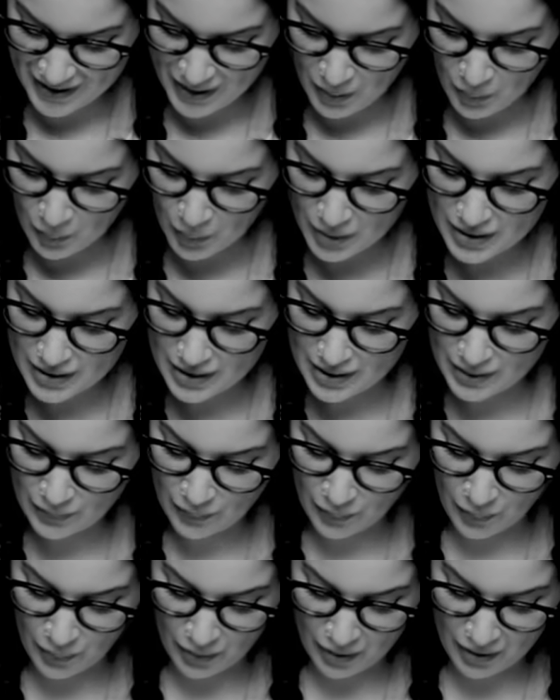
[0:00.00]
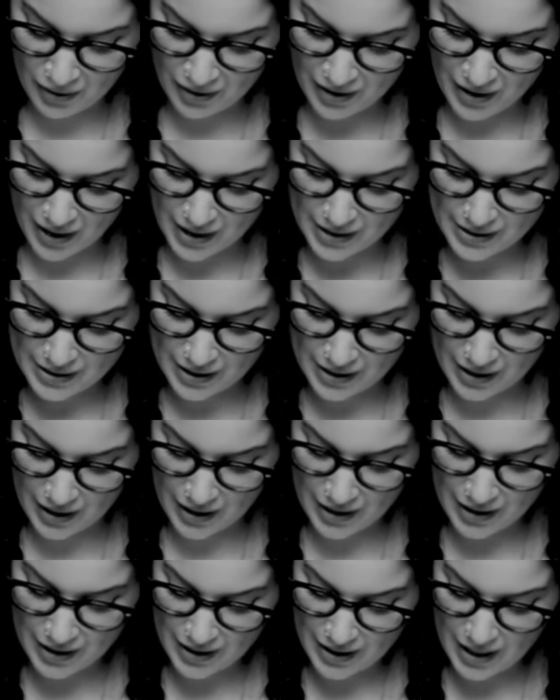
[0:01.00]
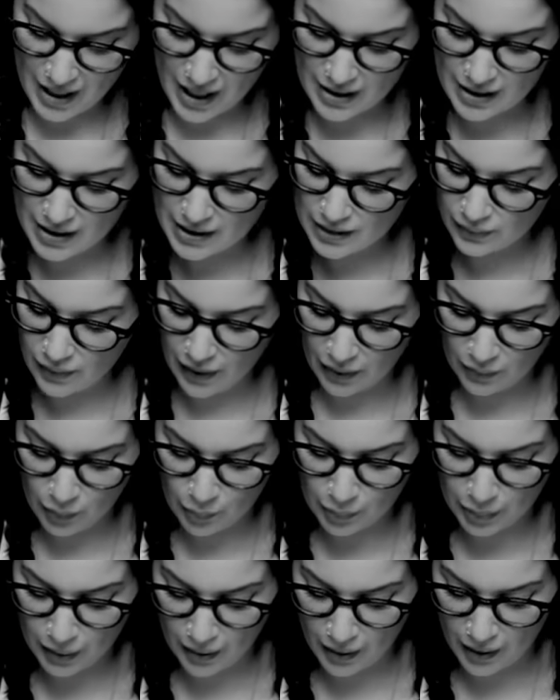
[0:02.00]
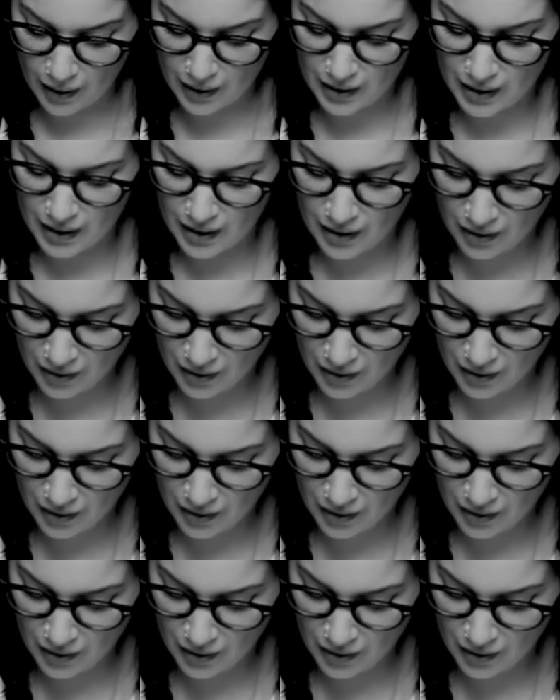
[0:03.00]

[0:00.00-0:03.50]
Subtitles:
"What's this for?" I said, and this Vec replied,